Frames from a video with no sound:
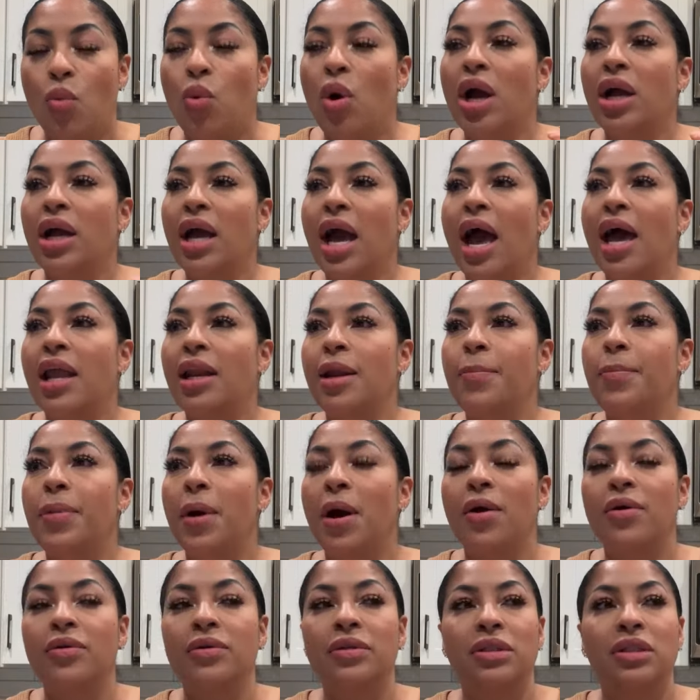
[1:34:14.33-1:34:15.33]
What kind of
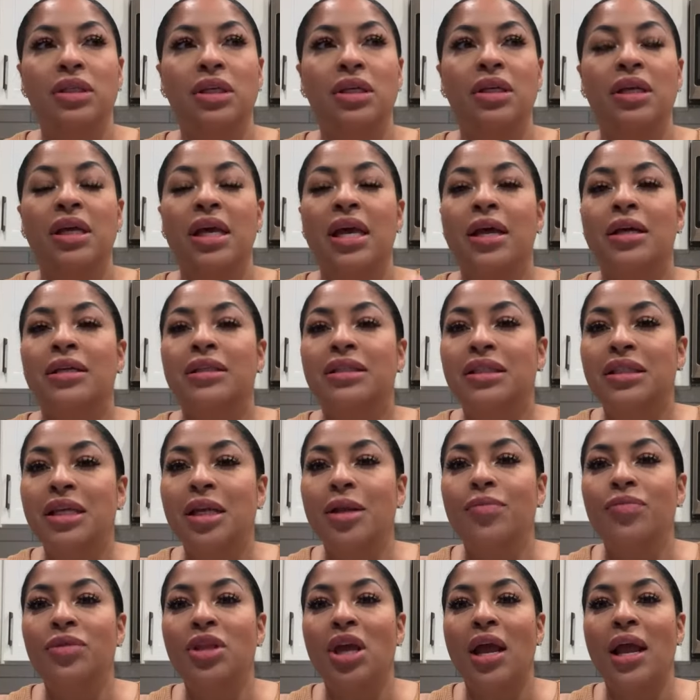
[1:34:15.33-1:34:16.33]
person sit
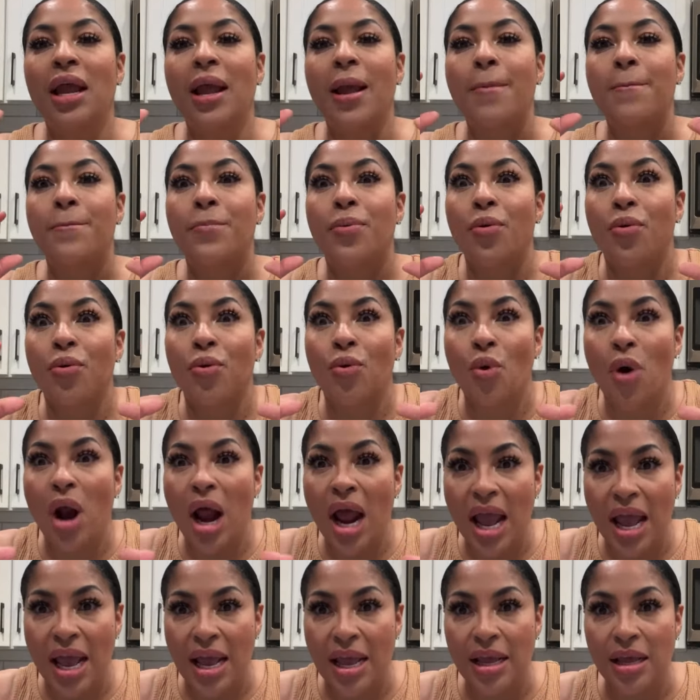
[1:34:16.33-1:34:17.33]
up there and
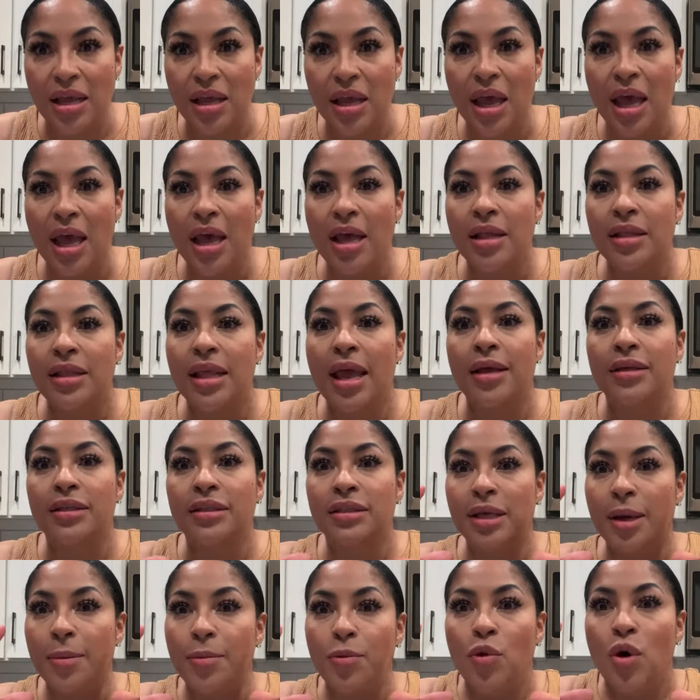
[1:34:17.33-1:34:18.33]
pray that
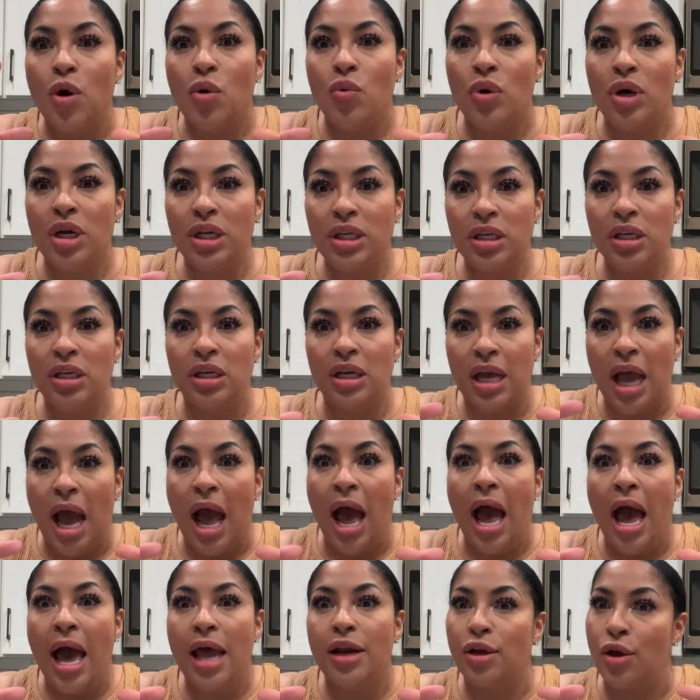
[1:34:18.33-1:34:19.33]
someone would,
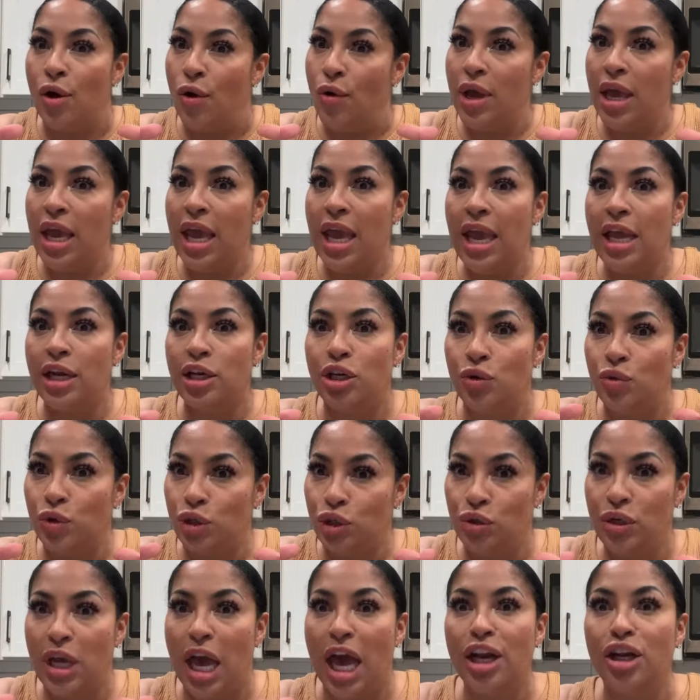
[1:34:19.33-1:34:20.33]
God, go ahead, do what
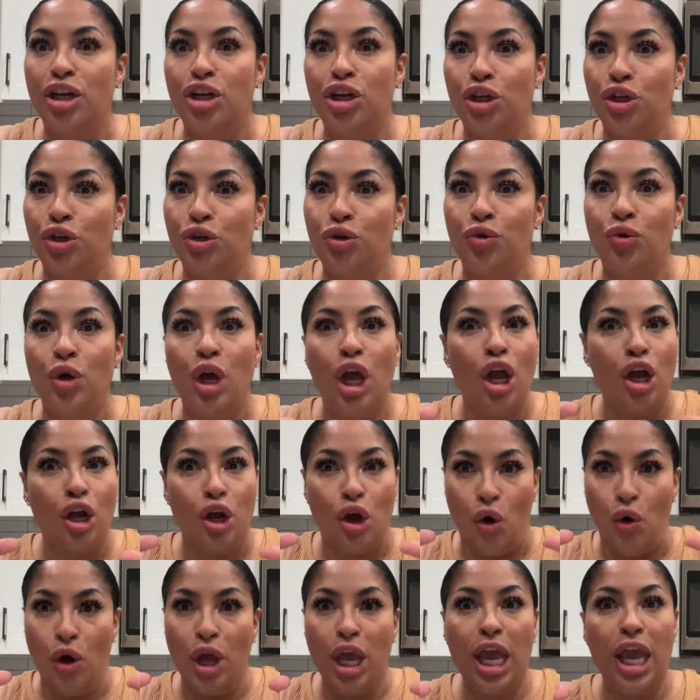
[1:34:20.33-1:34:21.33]
you got to do.
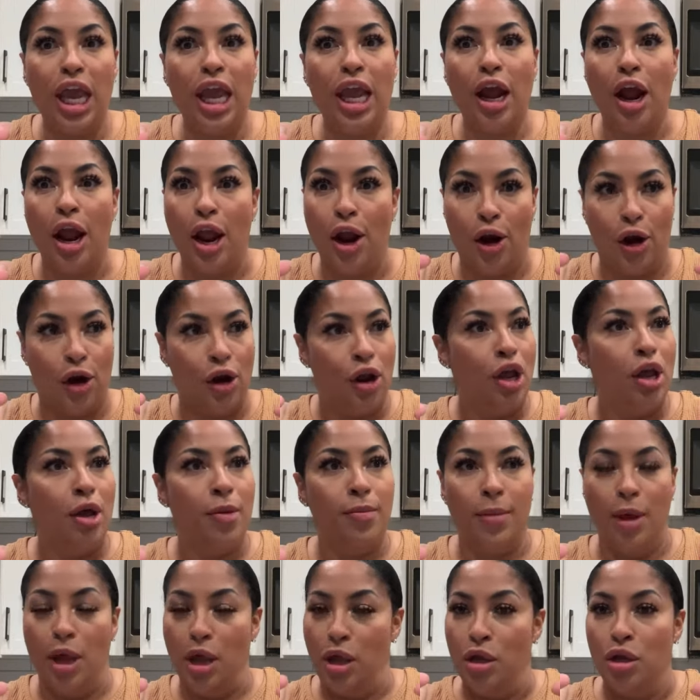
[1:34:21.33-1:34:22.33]
Go ahead,
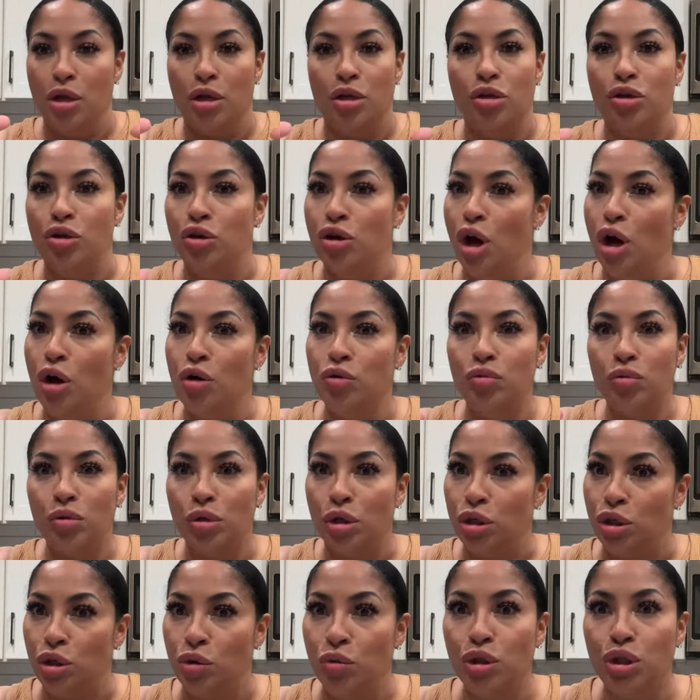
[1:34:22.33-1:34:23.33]
you
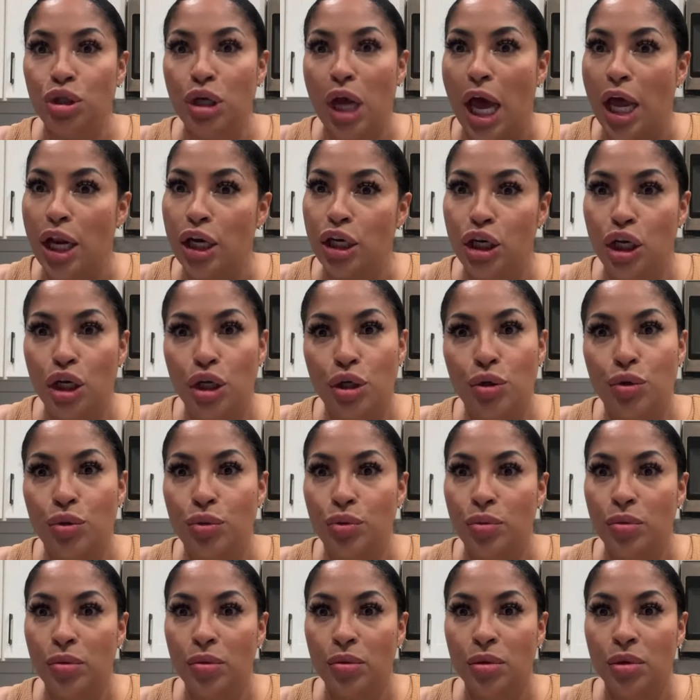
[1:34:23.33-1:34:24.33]
know, do what you got to do.
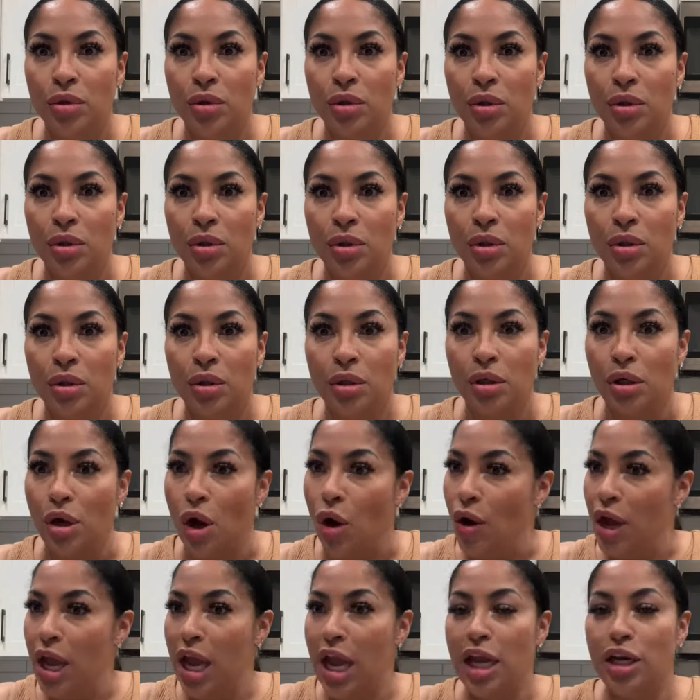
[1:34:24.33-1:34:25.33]

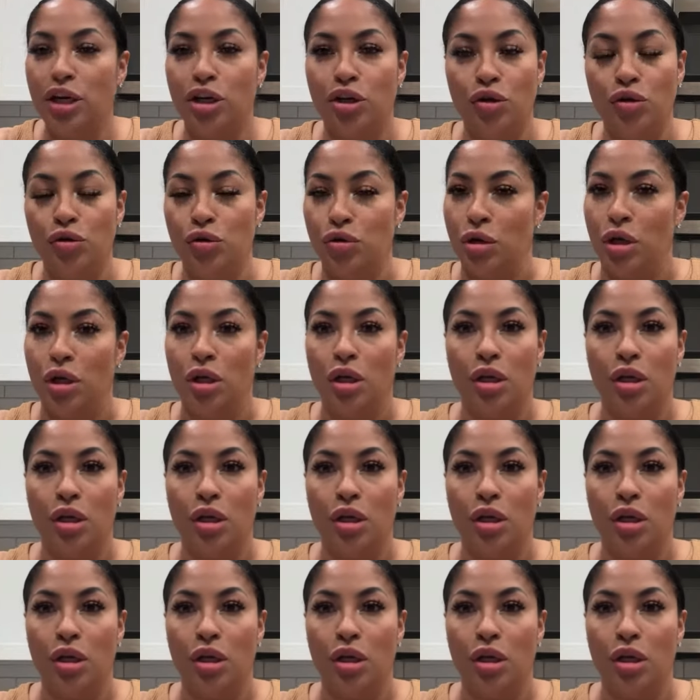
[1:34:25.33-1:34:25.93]
Go ahead, do.